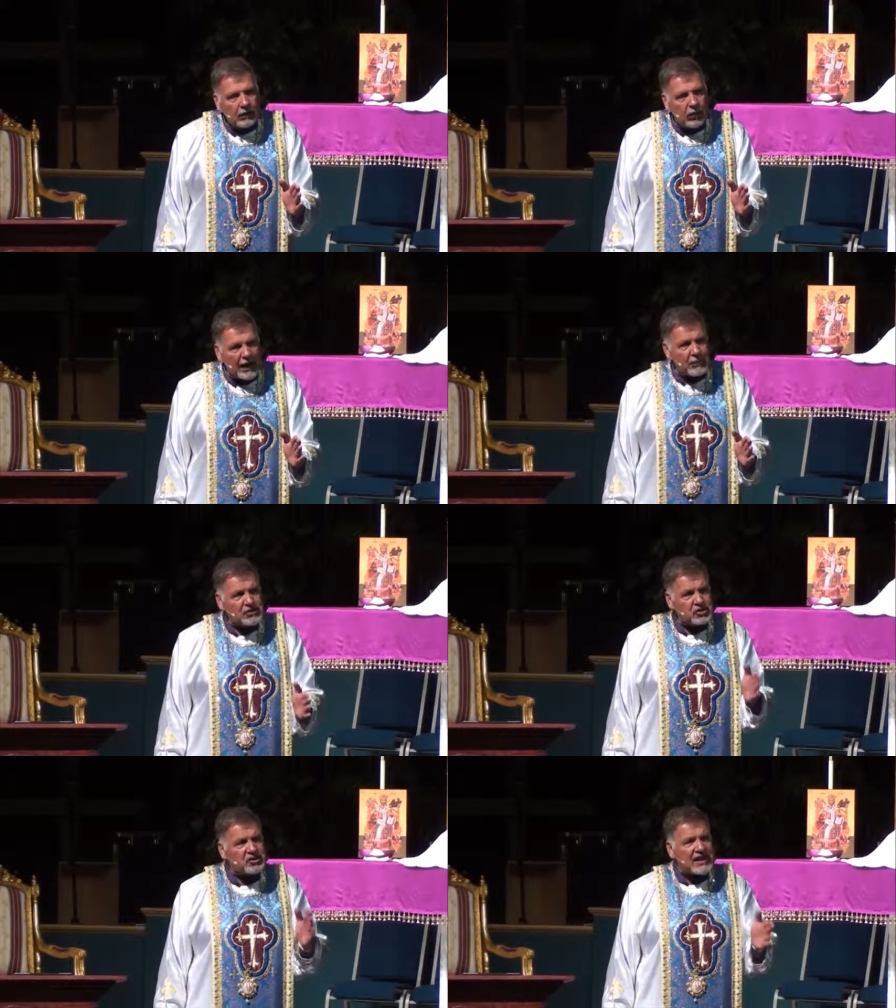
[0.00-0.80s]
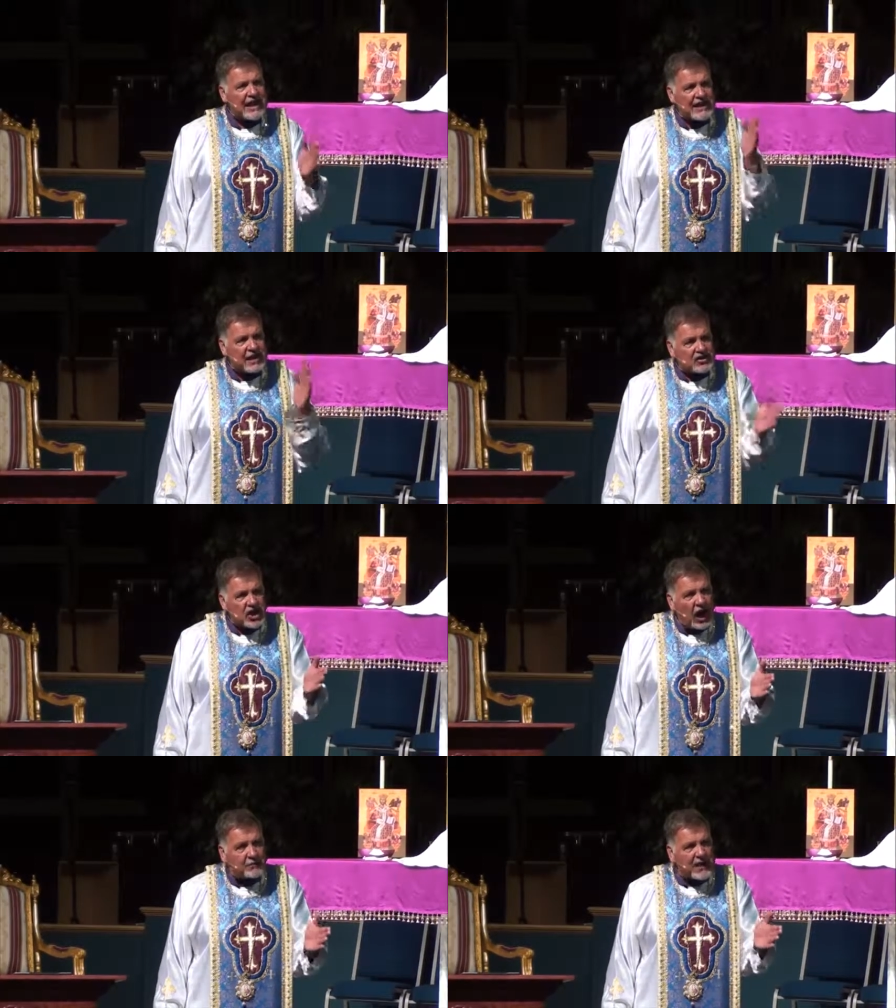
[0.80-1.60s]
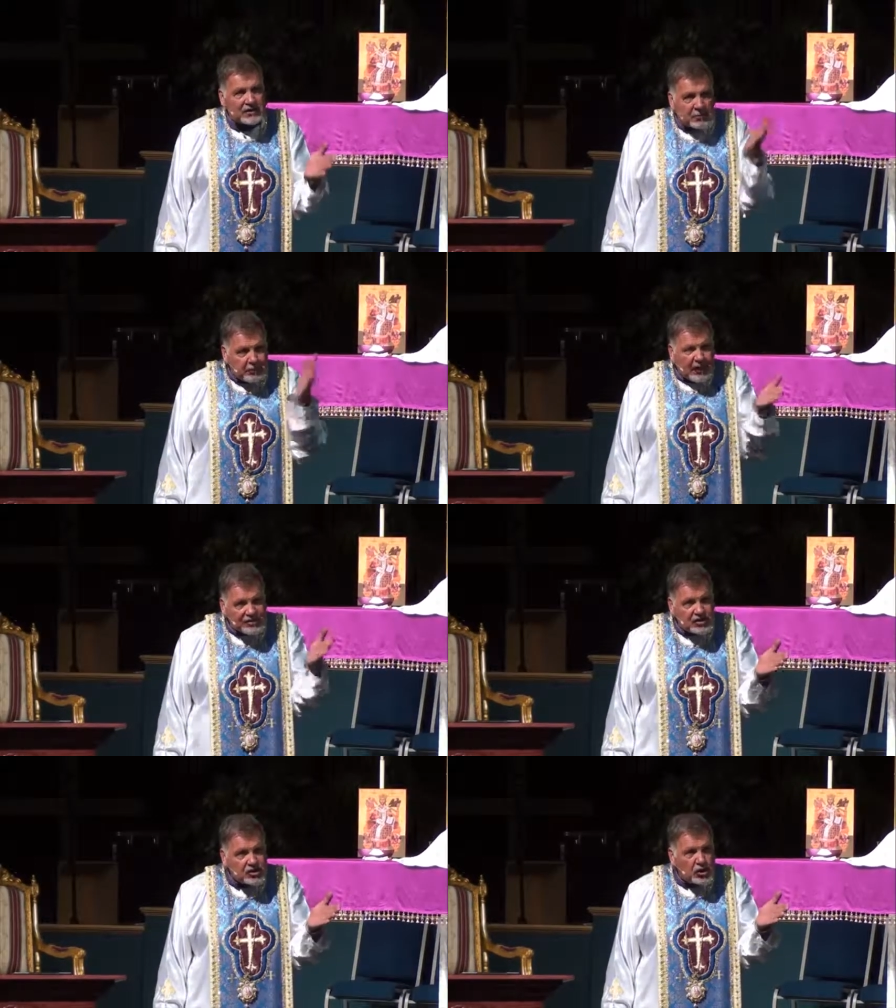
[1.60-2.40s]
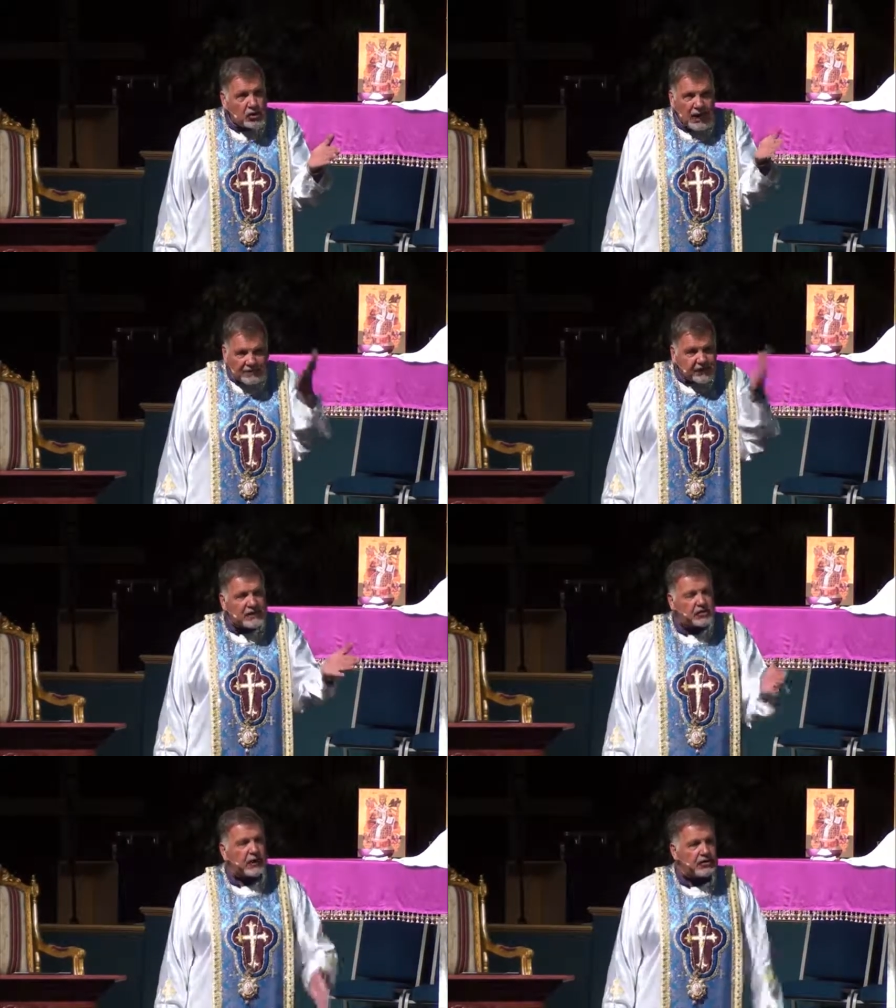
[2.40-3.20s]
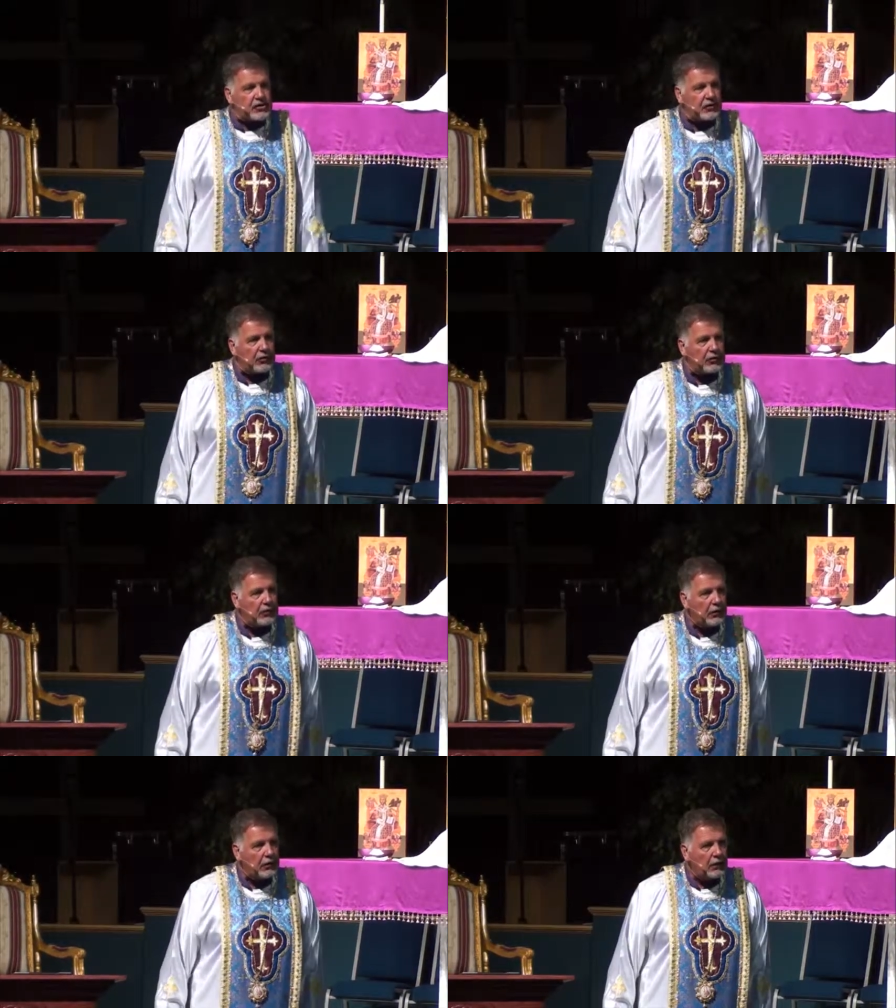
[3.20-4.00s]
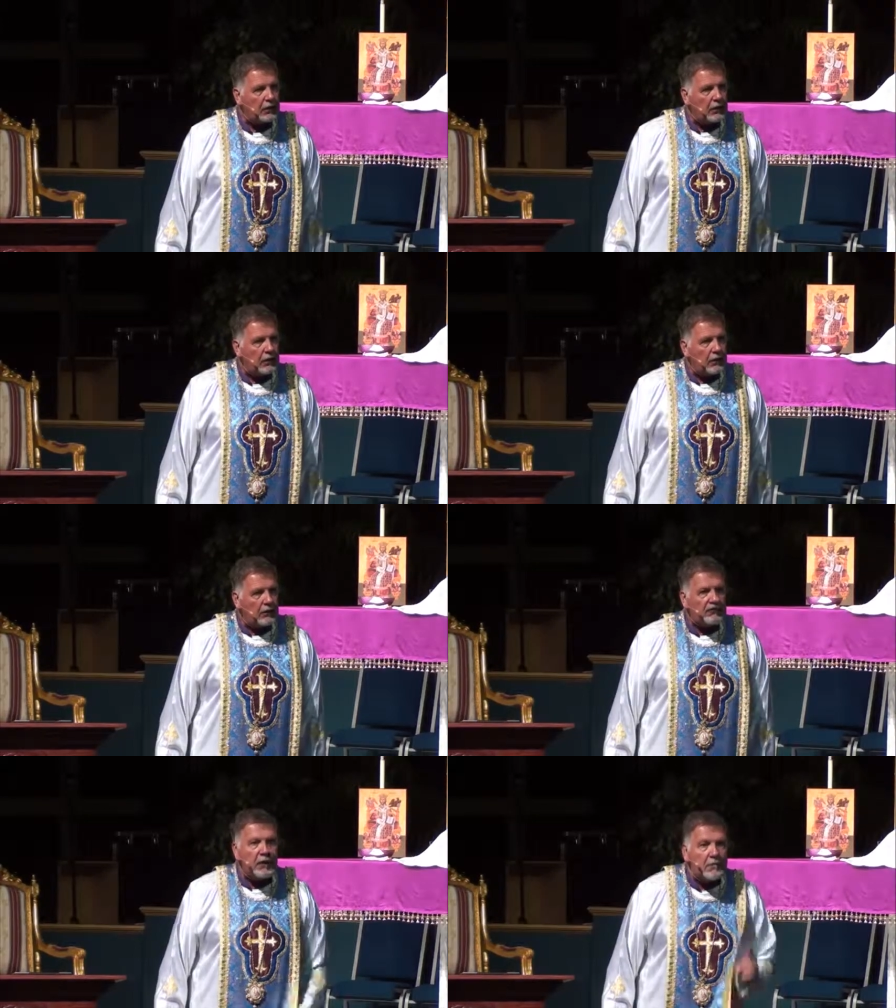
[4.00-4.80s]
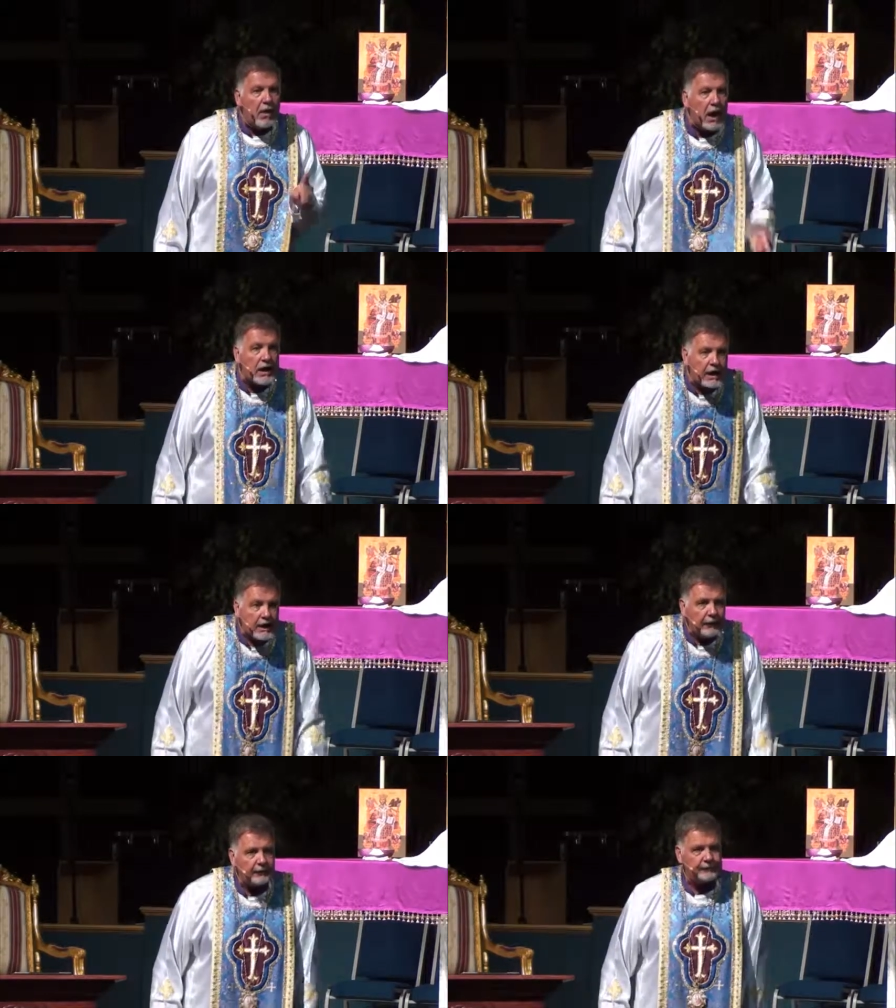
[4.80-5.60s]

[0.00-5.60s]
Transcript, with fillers: Why would you stay in a job that depresses you and frustrates you? for money,